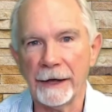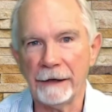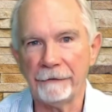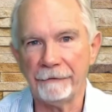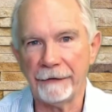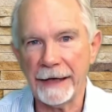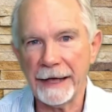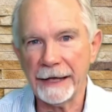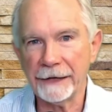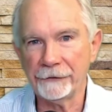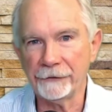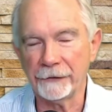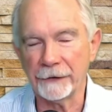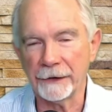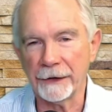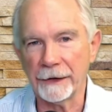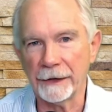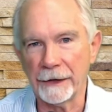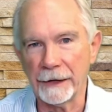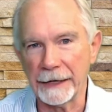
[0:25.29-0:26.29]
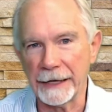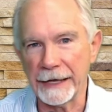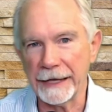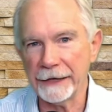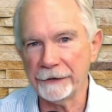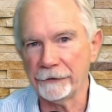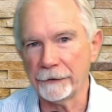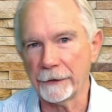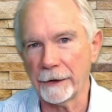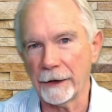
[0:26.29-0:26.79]
I've asked a
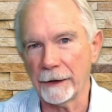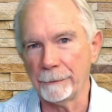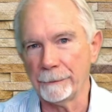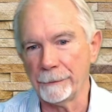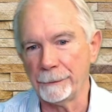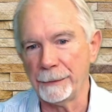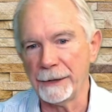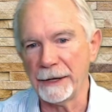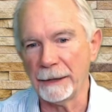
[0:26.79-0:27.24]
guest to come